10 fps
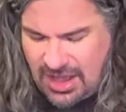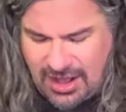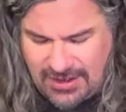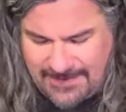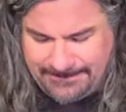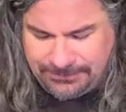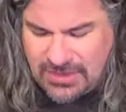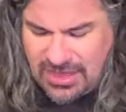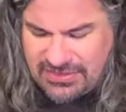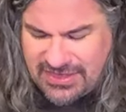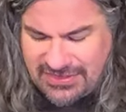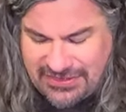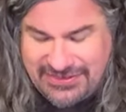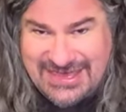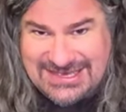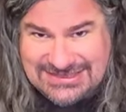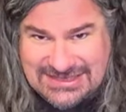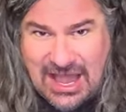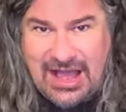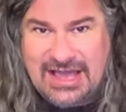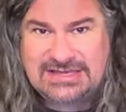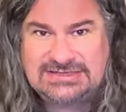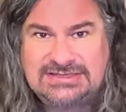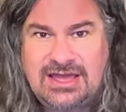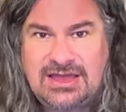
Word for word: um, that these guys